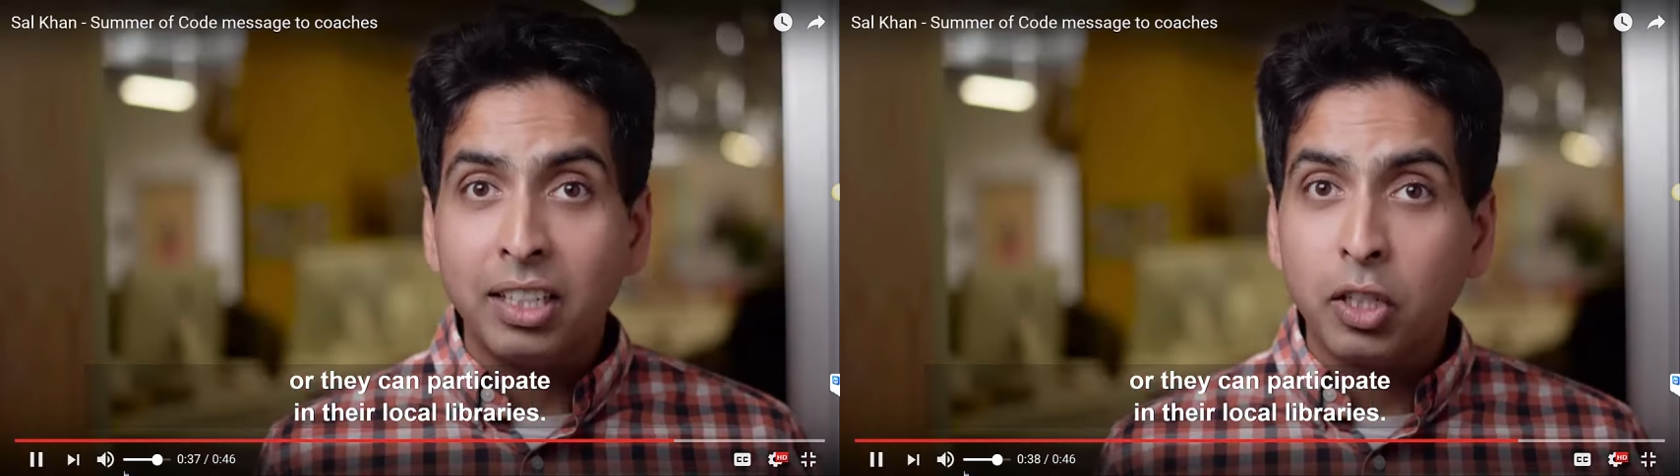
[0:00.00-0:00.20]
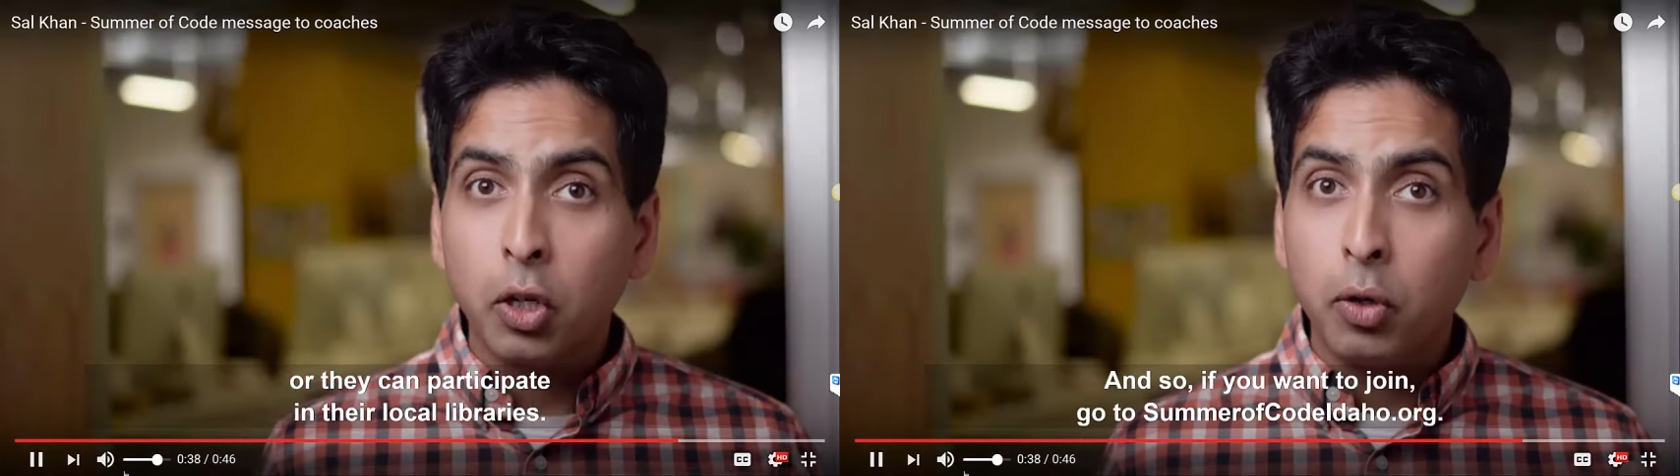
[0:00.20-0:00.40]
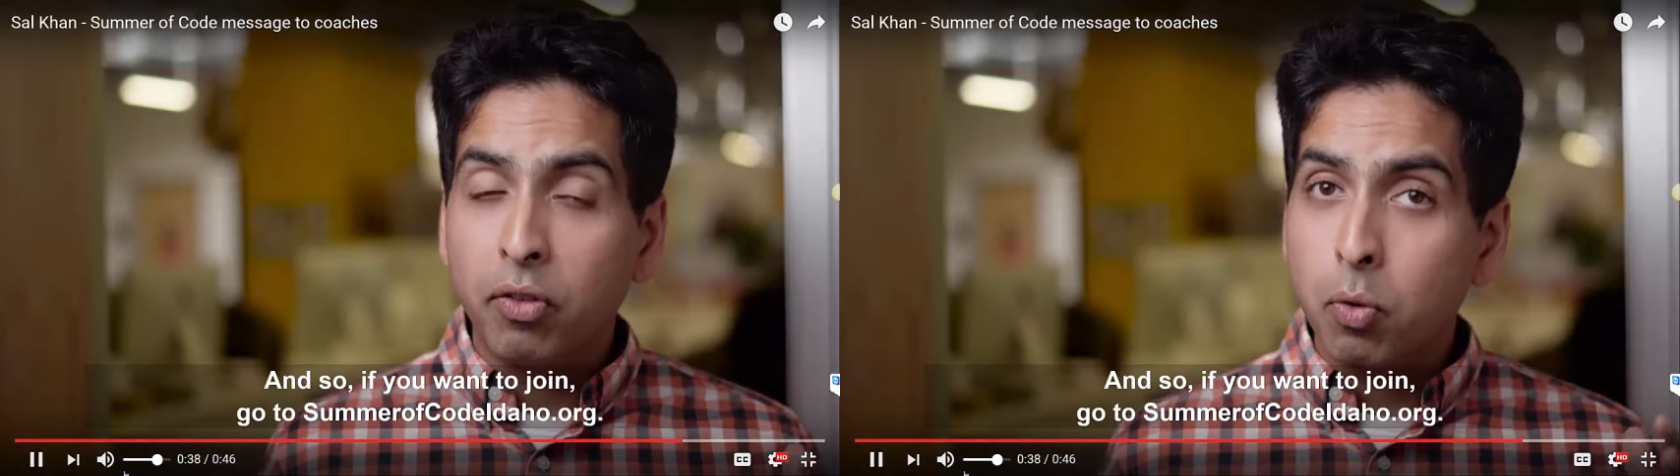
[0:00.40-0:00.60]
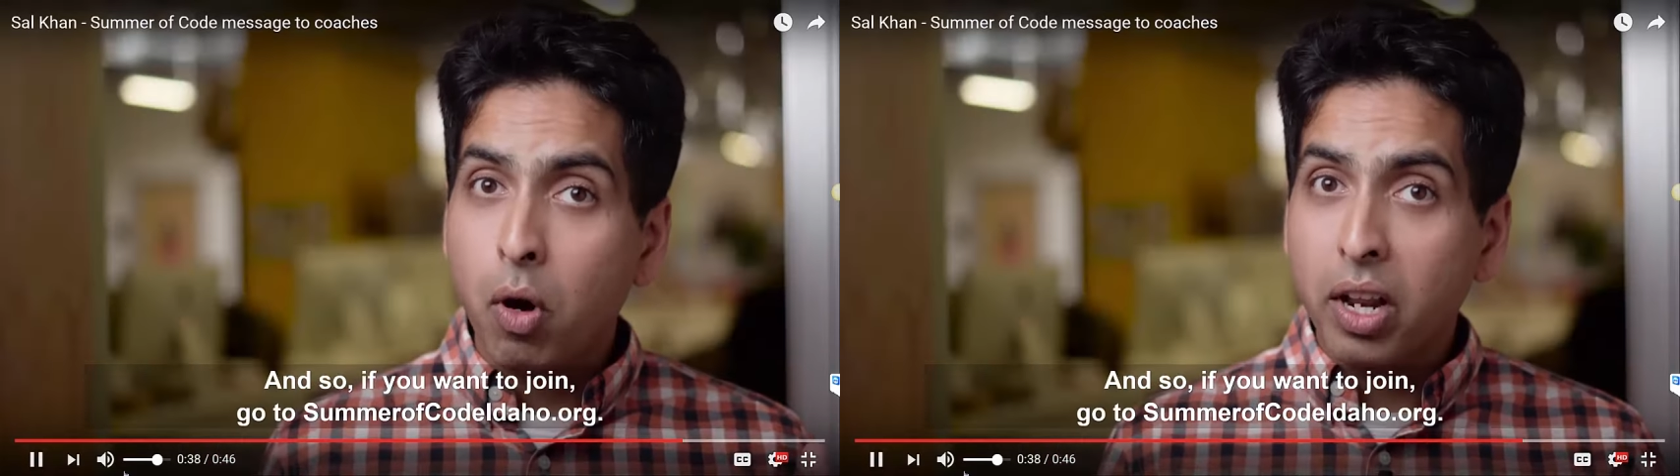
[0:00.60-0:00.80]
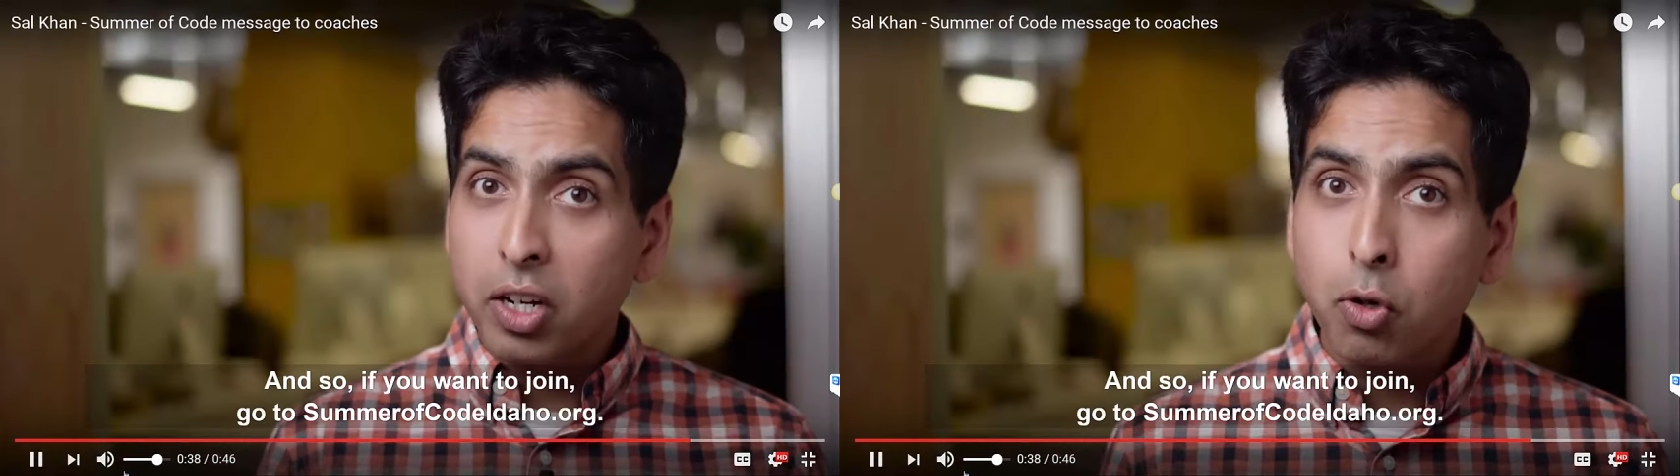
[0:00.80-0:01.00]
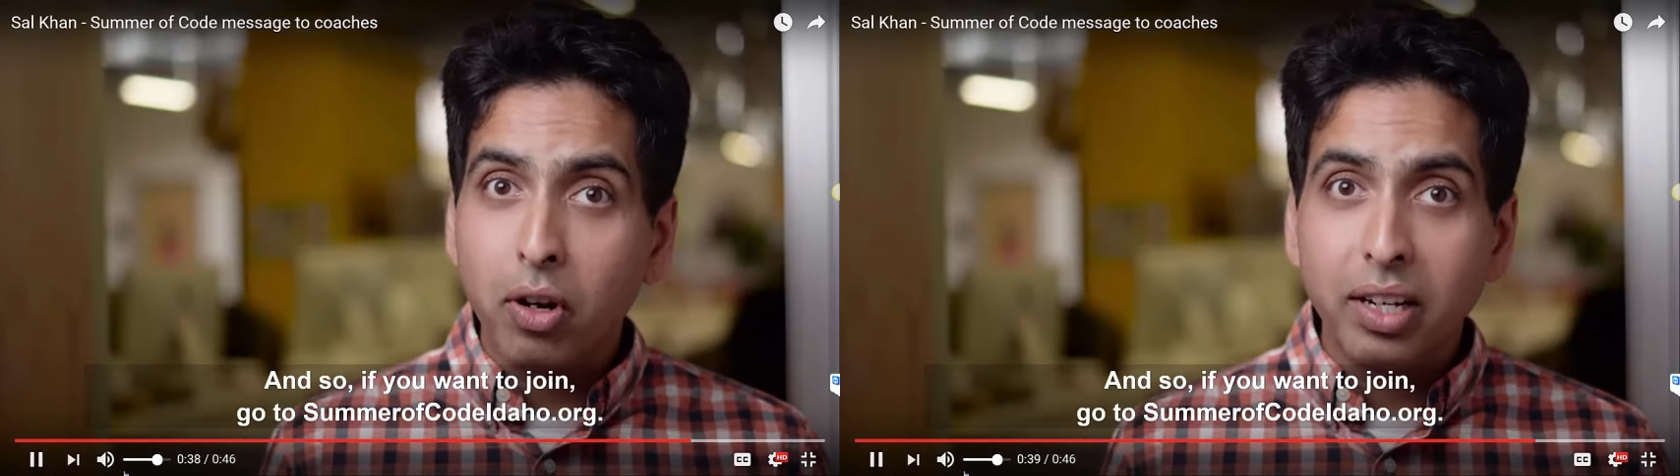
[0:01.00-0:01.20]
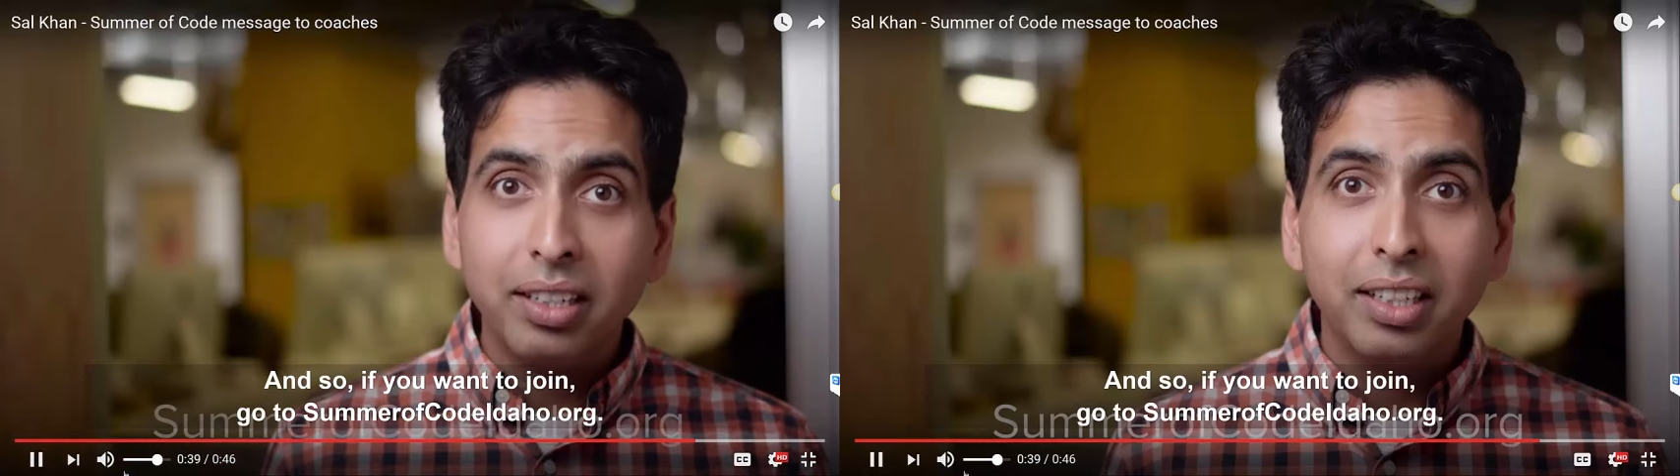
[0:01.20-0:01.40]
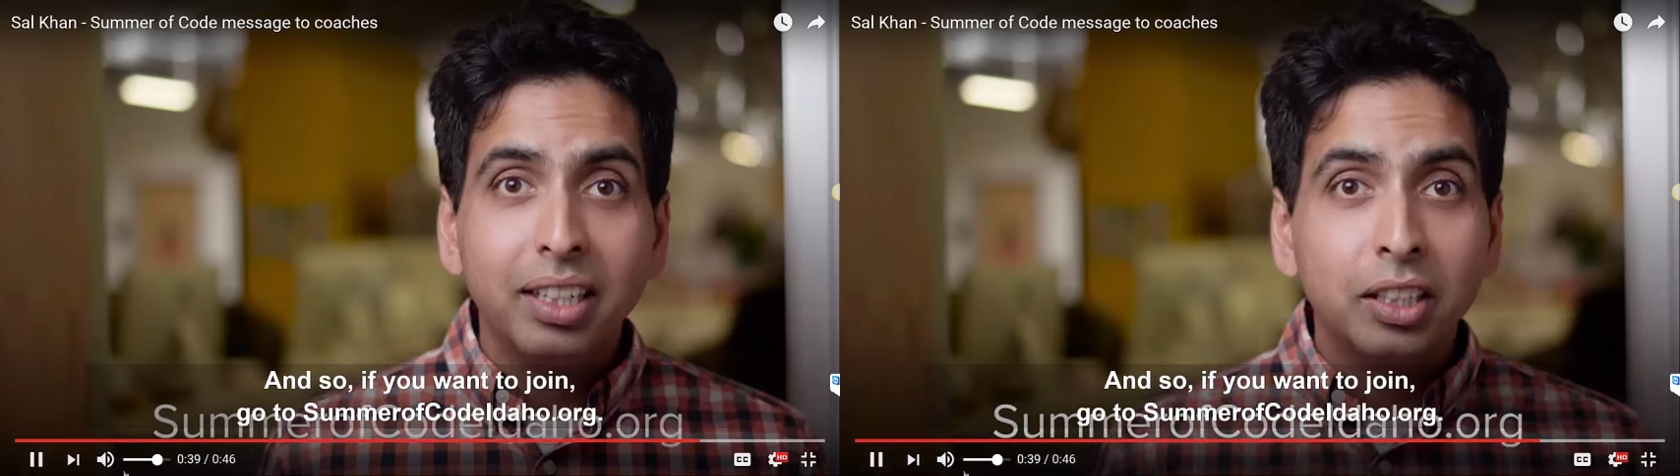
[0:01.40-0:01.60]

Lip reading: And so if you want to join,